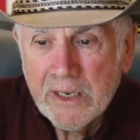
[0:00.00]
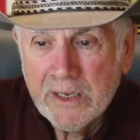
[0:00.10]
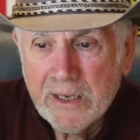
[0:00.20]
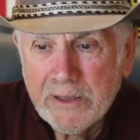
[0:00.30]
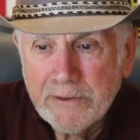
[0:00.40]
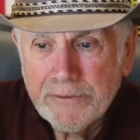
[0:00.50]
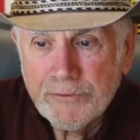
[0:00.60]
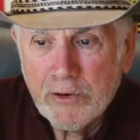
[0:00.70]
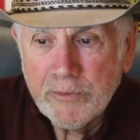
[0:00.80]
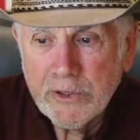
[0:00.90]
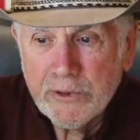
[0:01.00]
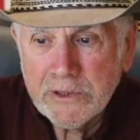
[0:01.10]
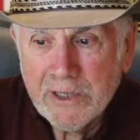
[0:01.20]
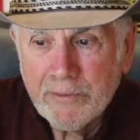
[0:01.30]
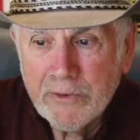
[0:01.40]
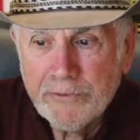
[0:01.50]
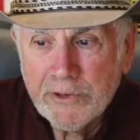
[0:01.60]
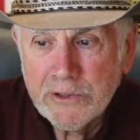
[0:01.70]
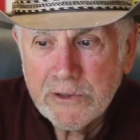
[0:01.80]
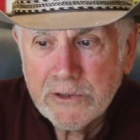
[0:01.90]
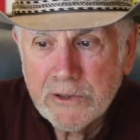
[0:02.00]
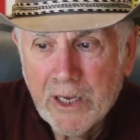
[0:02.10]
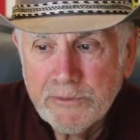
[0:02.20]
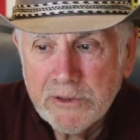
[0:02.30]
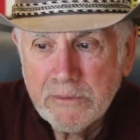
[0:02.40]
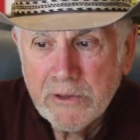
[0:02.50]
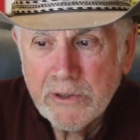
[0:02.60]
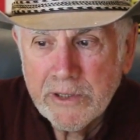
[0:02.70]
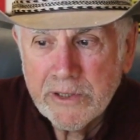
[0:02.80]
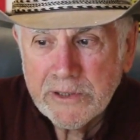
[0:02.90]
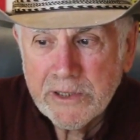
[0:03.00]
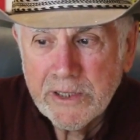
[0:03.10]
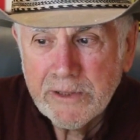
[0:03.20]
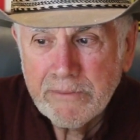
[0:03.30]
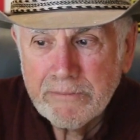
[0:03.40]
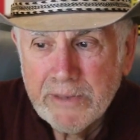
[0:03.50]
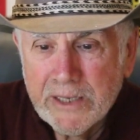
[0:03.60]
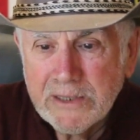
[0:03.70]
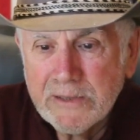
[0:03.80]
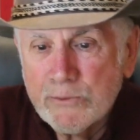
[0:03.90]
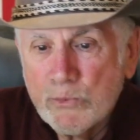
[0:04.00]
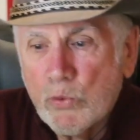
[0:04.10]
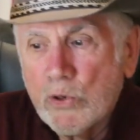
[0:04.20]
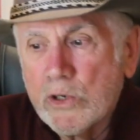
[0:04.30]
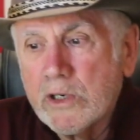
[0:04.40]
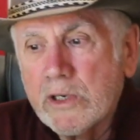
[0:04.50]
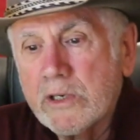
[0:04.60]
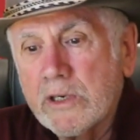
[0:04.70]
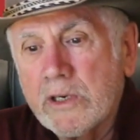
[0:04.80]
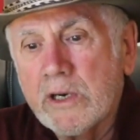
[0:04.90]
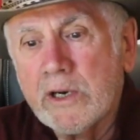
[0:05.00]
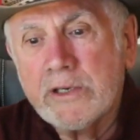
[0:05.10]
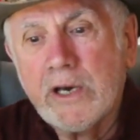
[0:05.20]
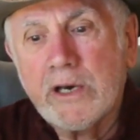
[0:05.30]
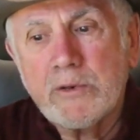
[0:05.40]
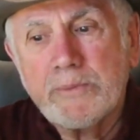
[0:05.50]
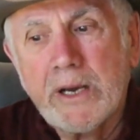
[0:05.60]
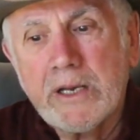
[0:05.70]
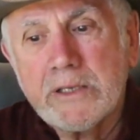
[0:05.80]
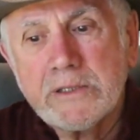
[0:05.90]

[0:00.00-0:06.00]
Another former U.S. government official described Somalia as a massive war on autopilot.